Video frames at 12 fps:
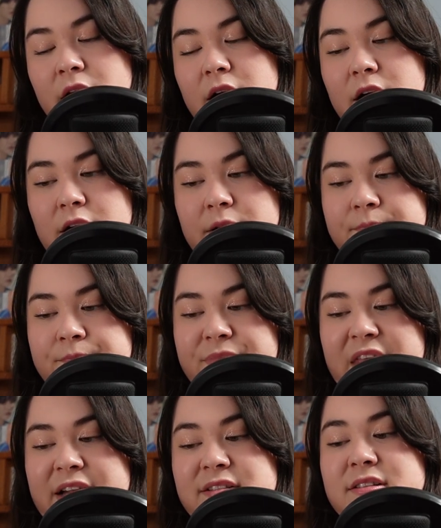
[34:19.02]
Um,
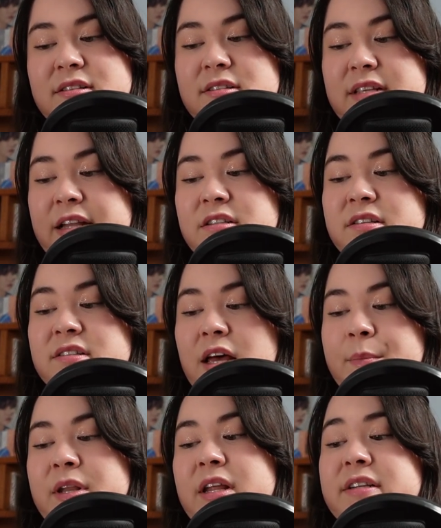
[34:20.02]
that's said to
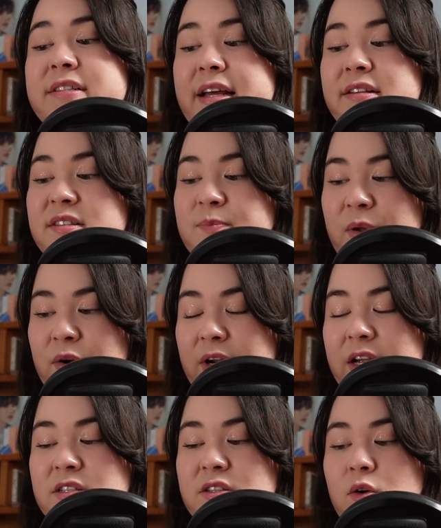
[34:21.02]
summon a dead
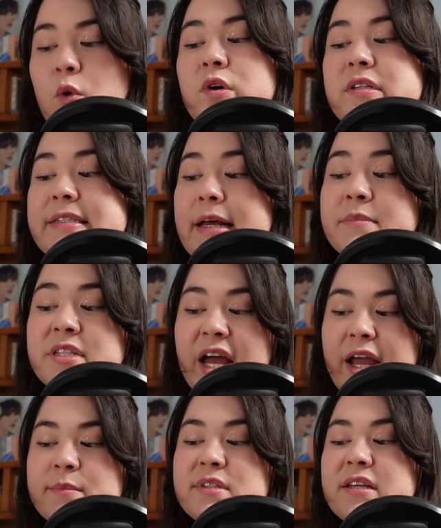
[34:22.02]
spirit or
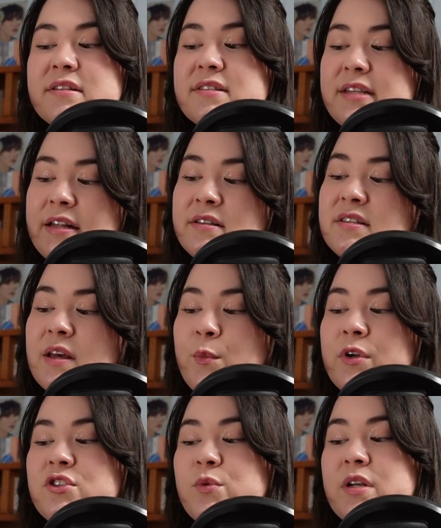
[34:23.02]
sometimes can send
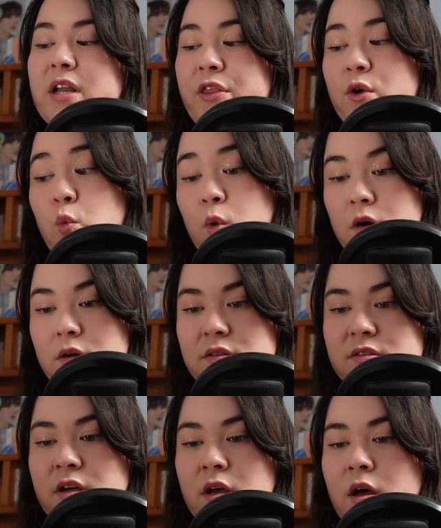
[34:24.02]
someone to another
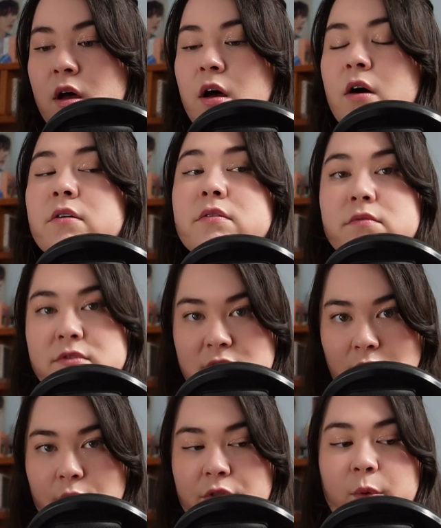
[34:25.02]
world.
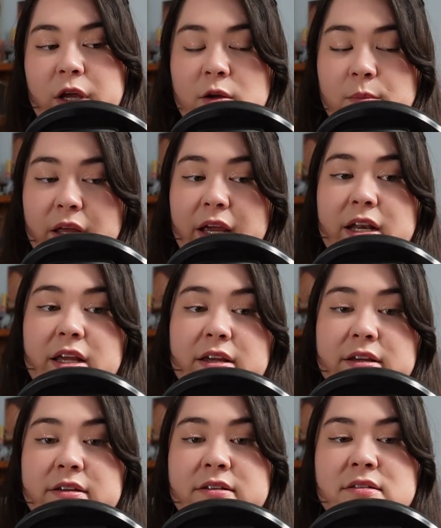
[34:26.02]
So, the way you play it
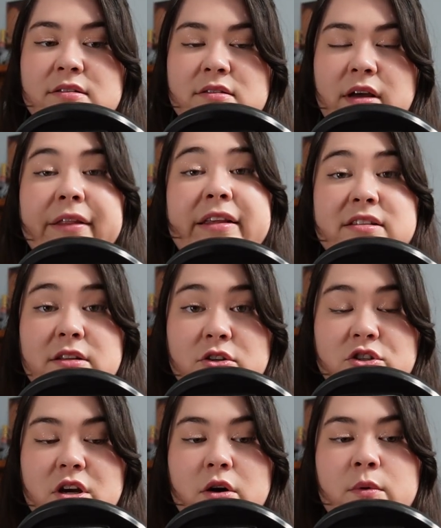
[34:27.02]
is, at least in the
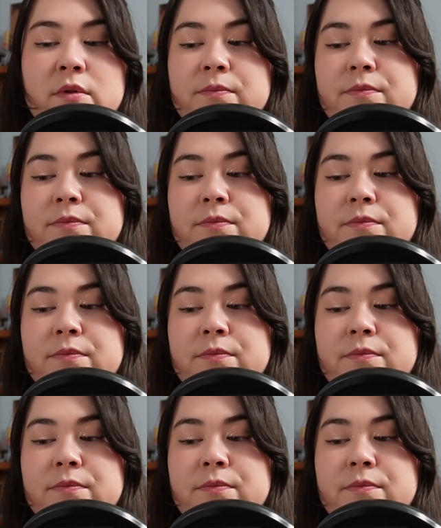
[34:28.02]
show,